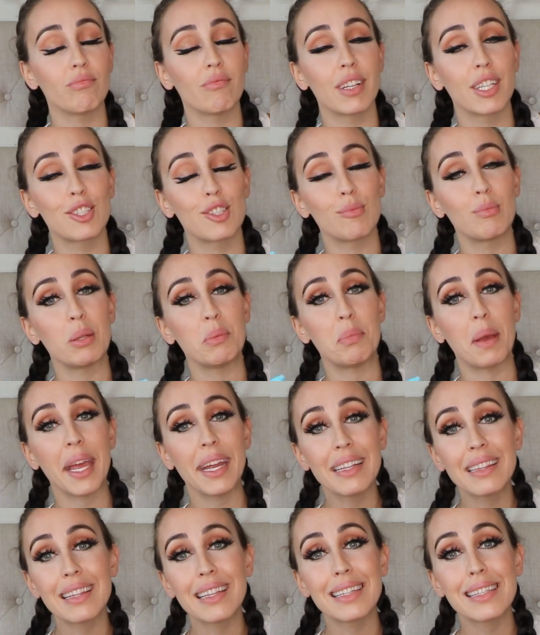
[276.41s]
It should be
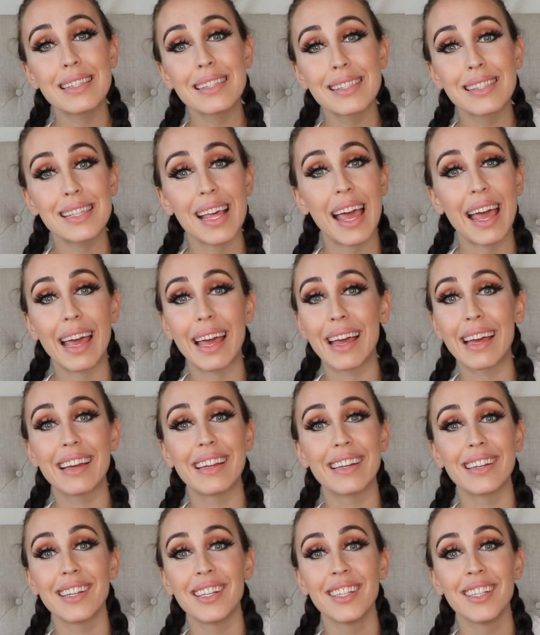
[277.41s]
painless
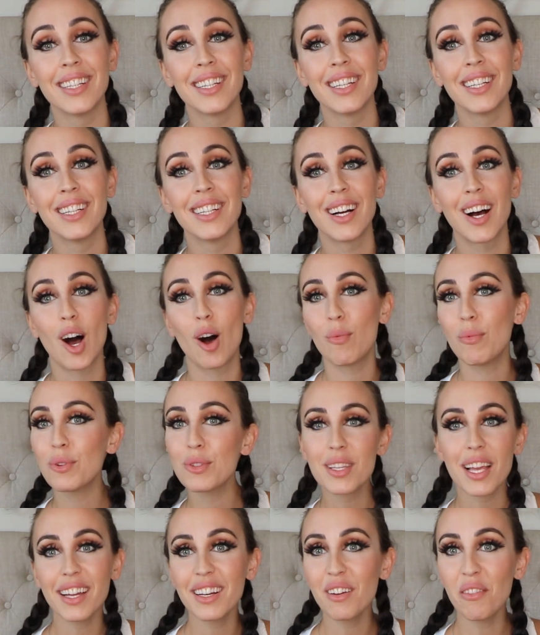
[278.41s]
and
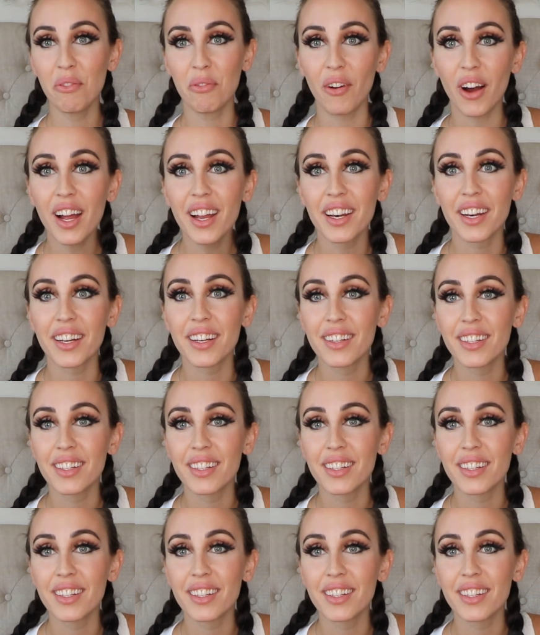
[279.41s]
almost kind of fun.